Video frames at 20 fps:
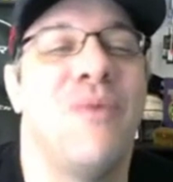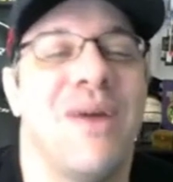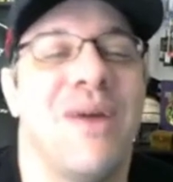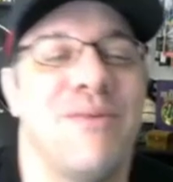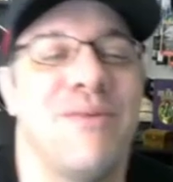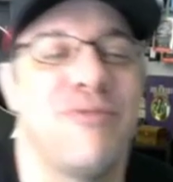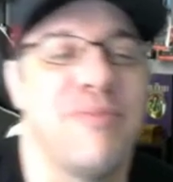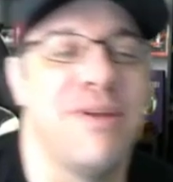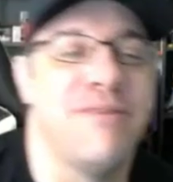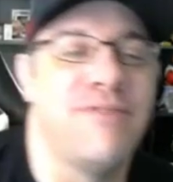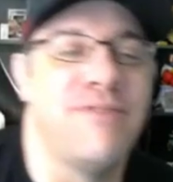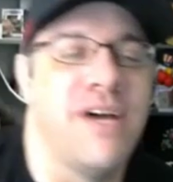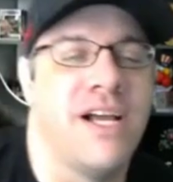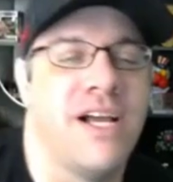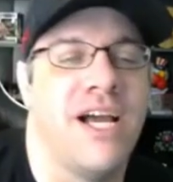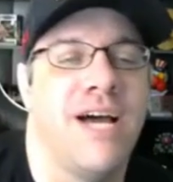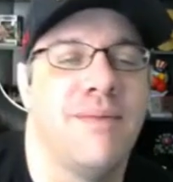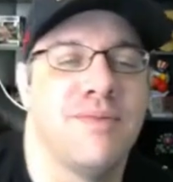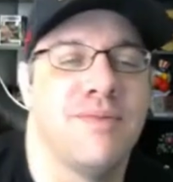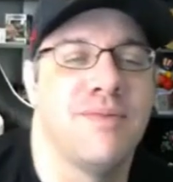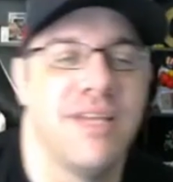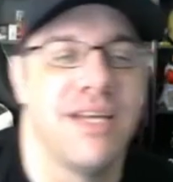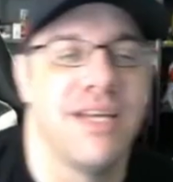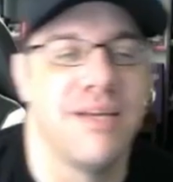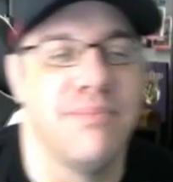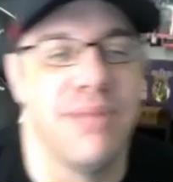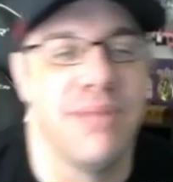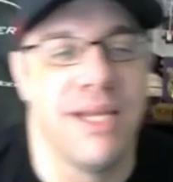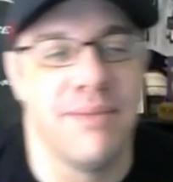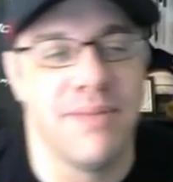They're all waiting for me to fuck up so
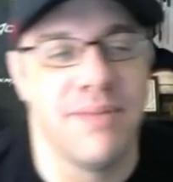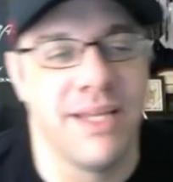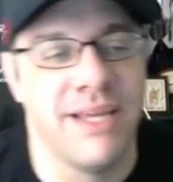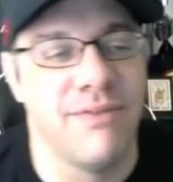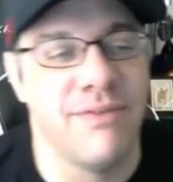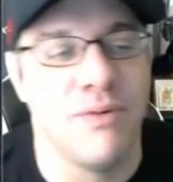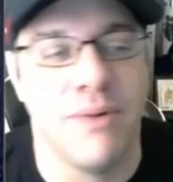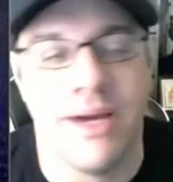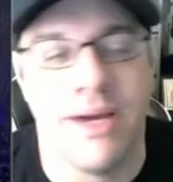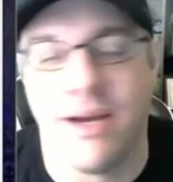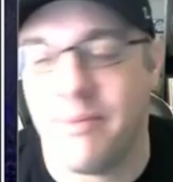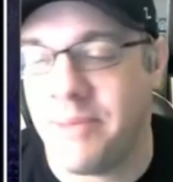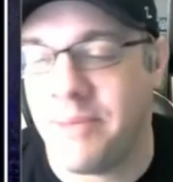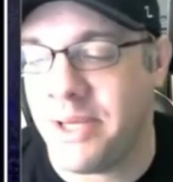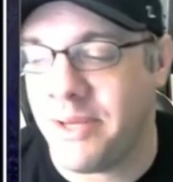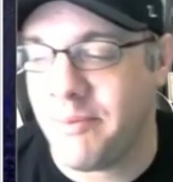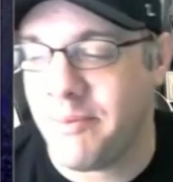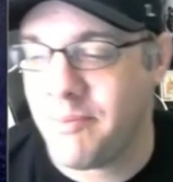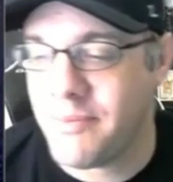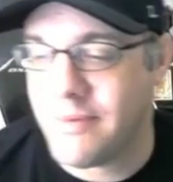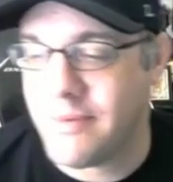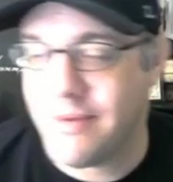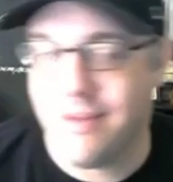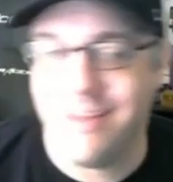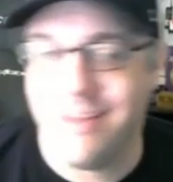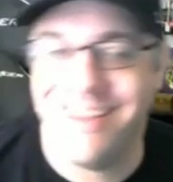they can blame the giveaway on me.